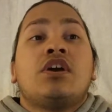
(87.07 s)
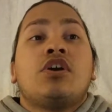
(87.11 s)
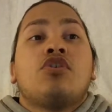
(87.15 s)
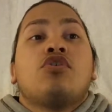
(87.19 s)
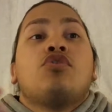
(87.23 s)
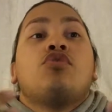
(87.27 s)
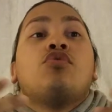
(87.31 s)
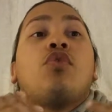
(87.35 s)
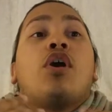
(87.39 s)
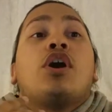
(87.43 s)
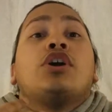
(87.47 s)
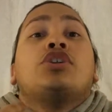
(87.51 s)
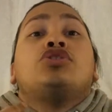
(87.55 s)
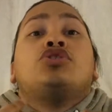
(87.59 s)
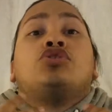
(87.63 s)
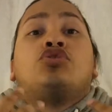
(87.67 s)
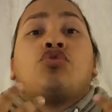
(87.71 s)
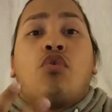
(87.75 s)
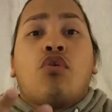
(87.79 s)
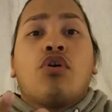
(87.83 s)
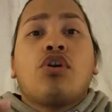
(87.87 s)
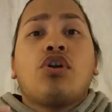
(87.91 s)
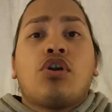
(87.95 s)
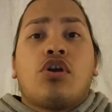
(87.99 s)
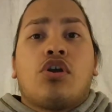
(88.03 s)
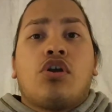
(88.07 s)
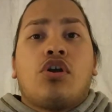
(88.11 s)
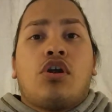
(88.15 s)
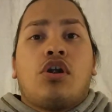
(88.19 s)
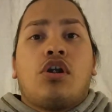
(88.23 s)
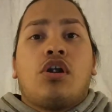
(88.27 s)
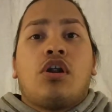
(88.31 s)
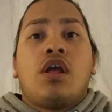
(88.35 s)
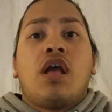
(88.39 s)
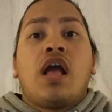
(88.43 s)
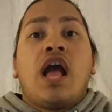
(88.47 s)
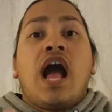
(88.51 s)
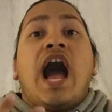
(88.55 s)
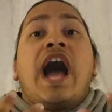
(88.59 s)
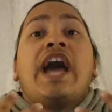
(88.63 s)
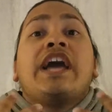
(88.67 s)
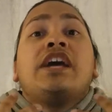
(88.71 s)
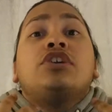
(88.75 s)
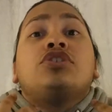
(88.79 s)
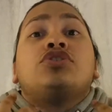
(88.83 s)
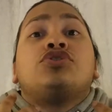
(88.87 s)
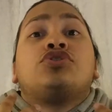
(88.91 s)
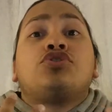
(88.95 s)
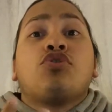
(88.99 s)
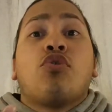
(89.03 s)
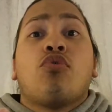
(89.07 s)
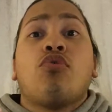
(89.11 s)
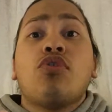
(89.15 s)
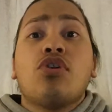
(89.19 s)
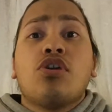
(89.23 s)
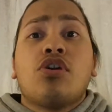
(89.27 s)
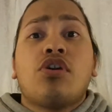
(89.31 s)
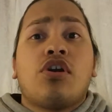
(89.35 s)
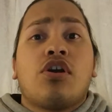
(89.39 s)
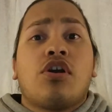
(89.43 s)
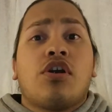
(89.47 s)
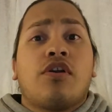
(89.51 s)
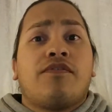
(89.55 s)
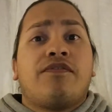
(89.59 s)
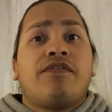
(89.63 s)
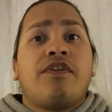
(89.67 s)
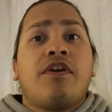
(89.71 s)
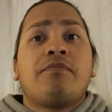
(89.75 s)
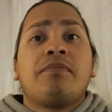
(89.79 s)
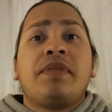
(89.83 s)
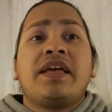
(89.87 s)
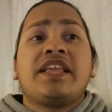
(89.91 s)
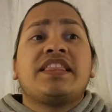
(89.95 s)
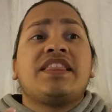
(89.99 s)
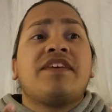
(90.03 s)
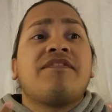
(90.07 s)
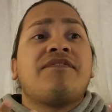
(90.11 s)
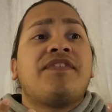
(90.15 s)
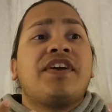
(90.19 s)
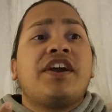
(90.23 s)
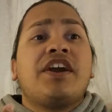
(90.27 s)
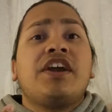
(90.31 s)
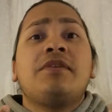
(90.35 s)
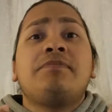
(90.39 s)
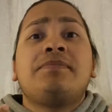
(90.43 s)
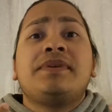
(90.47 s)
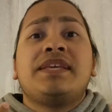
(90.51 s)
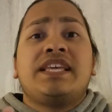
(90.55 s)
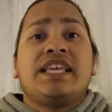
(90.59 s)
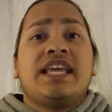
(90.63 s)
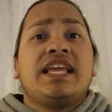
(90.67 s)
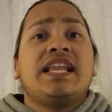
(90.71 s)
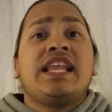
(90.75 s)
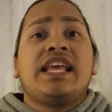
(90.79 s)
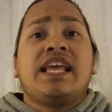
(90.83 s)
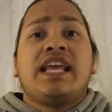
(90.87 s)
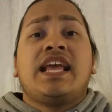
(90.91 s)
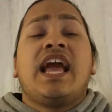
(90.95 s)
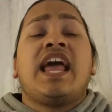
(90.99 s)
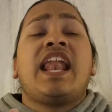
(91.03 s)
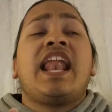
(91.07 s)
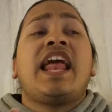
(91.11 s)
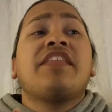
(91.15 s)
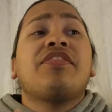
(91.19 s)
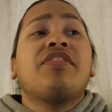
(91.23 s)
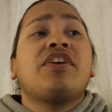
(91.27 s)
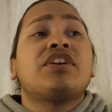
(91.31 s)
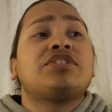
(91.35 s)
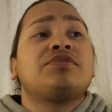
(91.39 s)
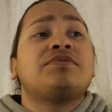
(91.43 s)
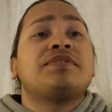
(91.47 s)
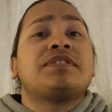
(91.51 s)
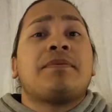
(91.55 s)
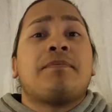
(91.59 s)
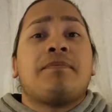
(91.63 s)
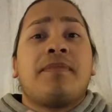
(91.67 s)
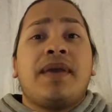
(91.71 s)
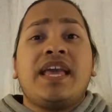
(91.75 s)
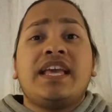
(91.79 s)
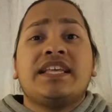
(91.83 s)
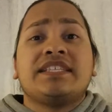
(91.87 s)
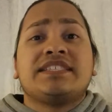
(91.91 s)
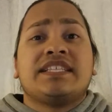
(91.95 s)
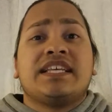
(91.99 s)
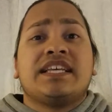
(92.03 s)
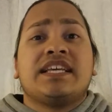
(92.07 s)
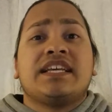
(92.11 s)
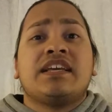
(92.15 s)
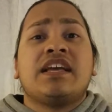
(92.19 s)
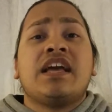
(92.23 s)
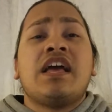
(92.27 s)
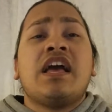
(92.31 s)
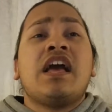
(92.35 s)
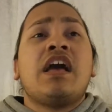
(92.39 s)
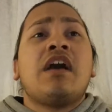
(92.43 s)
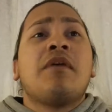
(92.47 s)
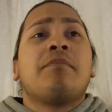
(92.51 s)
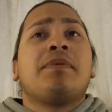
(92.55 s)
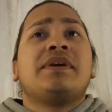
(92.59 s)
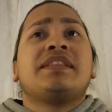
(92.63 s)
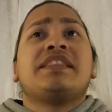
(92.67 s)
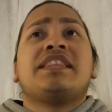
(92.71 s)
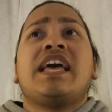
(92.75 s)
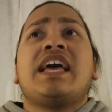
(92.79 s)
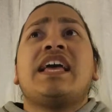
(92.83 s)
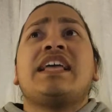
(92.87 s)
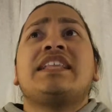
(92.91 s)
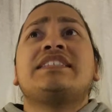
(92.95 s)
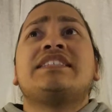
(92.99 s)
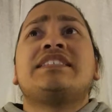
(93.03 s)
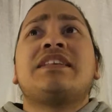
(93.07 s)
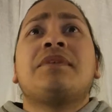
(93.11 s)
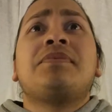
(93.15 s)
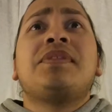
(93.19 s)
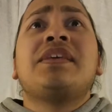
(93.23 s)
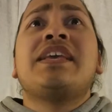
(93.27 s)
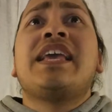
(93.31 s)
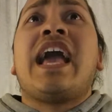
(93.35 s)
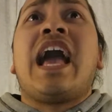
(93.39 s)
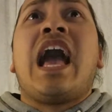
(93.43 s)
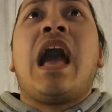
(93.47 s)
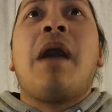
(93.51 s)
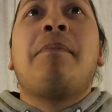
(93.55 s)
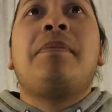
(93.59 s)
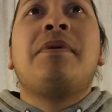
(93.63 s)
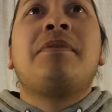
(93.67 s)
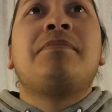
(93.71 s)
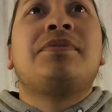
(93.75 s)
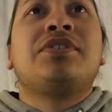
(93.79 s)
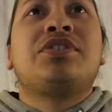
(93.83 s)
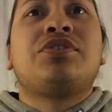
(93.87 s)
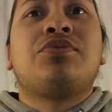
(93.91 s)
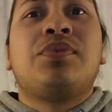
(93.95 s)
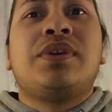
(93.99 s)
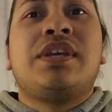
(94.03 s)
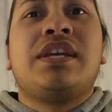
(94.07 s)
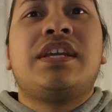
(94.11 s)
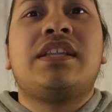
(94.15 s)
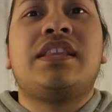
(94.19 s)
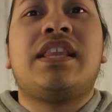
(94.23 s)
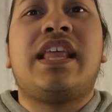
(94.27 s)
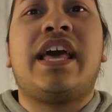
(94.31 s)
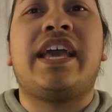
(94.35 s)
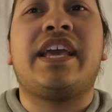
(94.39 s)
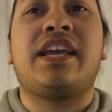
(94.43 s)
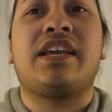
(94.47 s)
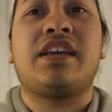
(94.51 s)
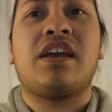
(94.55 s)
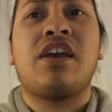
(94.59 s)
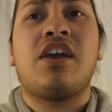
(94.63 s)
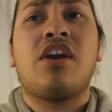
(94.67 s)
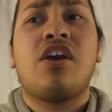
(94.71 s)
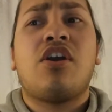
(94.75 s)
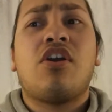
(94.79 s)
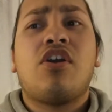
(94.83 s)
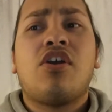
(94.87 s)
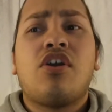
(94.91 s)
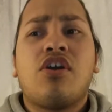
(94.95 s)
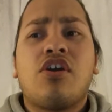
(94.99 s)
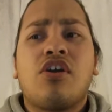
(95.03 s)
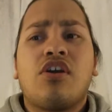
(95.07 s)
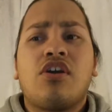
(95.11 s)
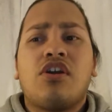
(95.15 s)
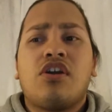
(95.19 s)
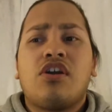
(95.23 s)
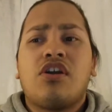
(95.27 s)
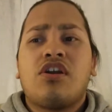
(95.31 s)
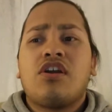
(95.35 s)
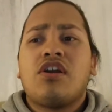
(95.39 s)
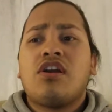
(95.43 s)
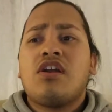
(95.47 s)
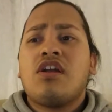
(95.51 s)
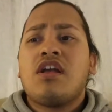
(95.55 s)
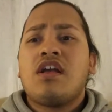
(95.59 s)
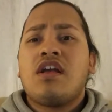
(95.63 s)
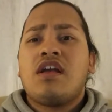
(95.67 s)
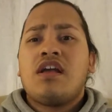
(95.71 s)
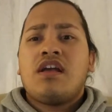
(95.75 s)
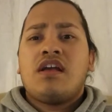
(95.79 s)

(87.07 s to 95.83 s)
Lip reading: who adored her. I adored her from like the very beginning. And I thought she was amazing. But then something happened between like her